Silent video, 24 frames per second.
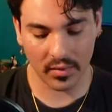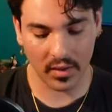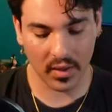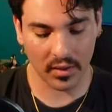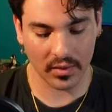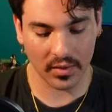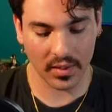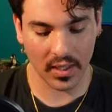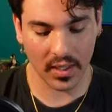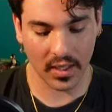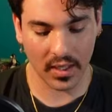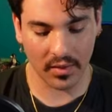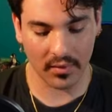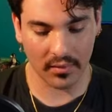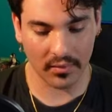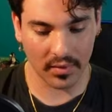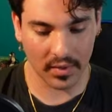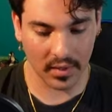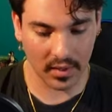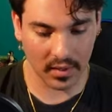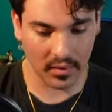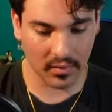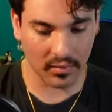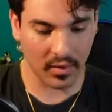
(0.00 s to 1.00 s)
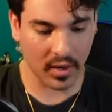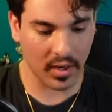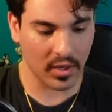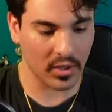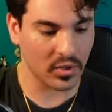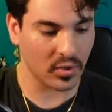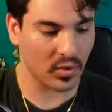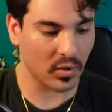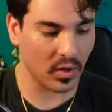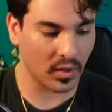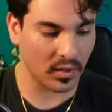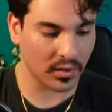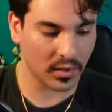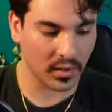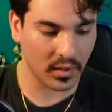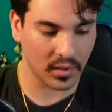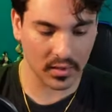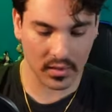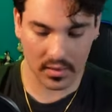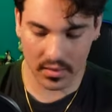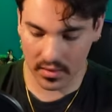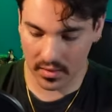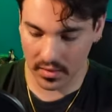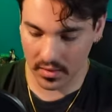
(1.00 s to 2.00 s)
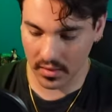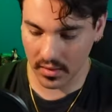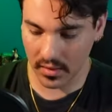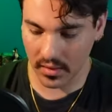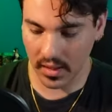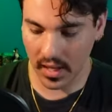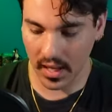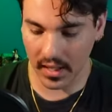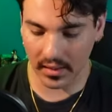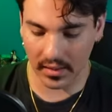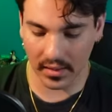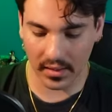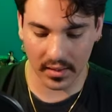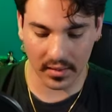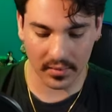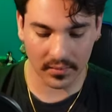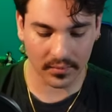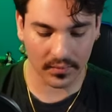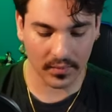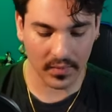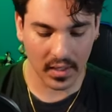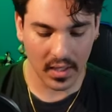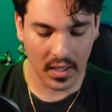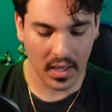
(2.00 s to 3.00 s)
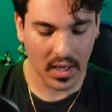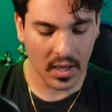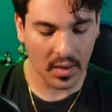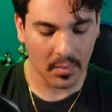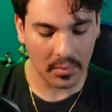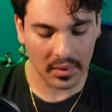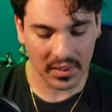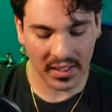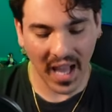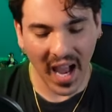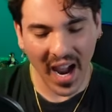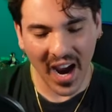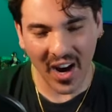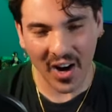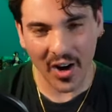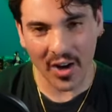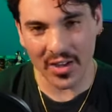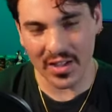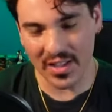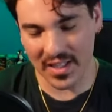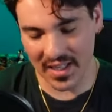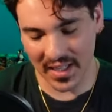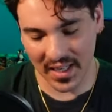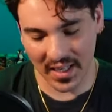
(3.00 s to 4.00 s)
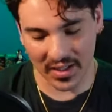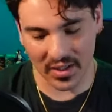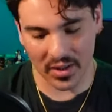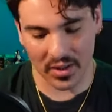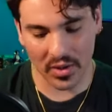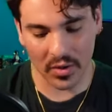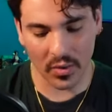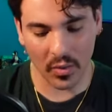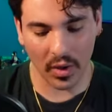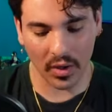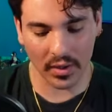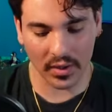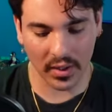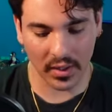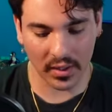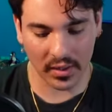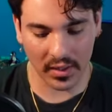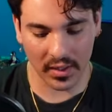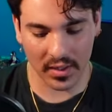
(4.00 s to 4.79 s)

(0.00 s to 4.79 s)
I'll take infinite Reiju alt arts gladly. But that hurts to get two alt art